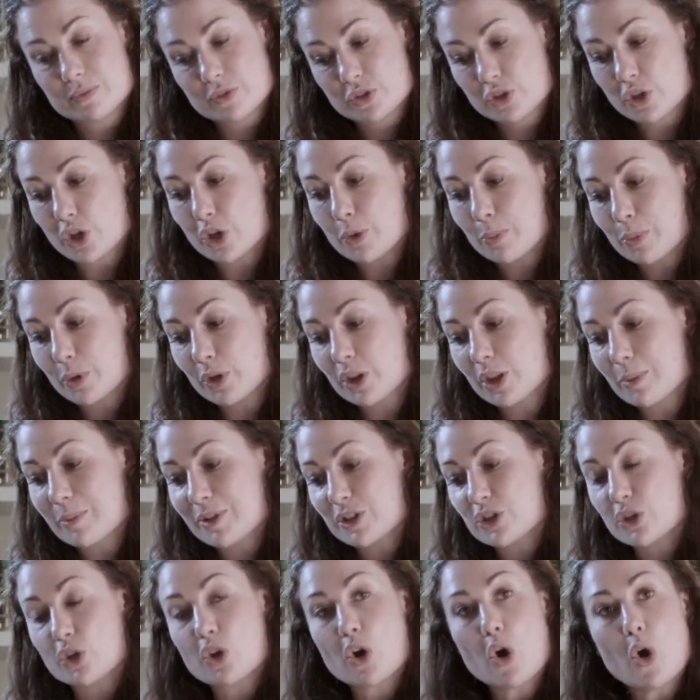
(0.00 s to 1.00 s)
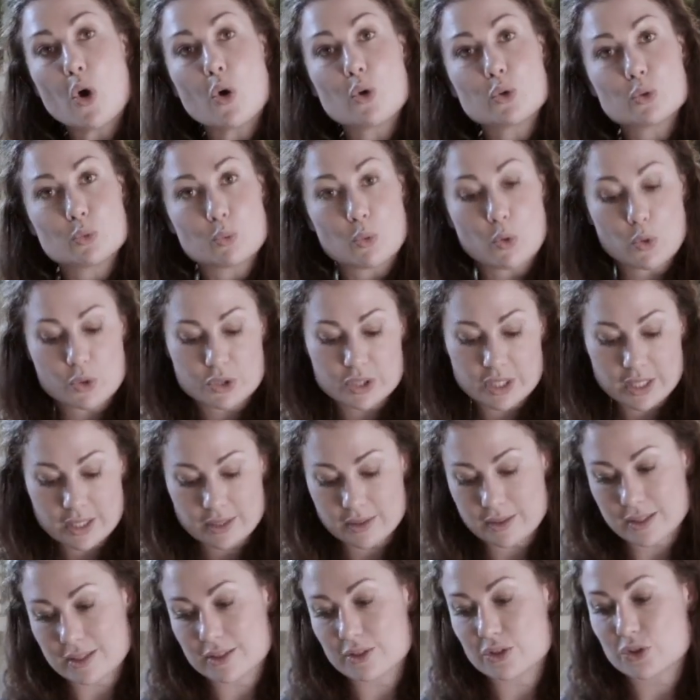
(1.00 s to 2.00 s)
So you put them into cold
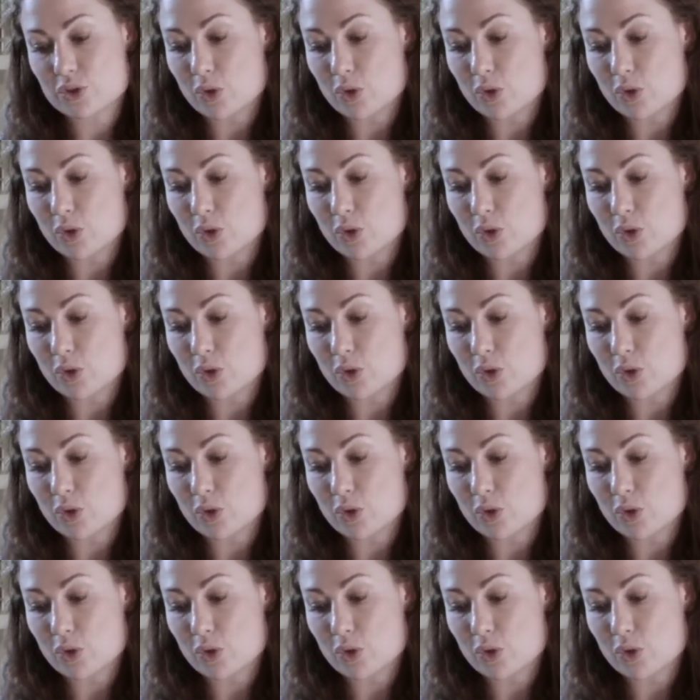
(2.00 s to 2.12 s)
water that's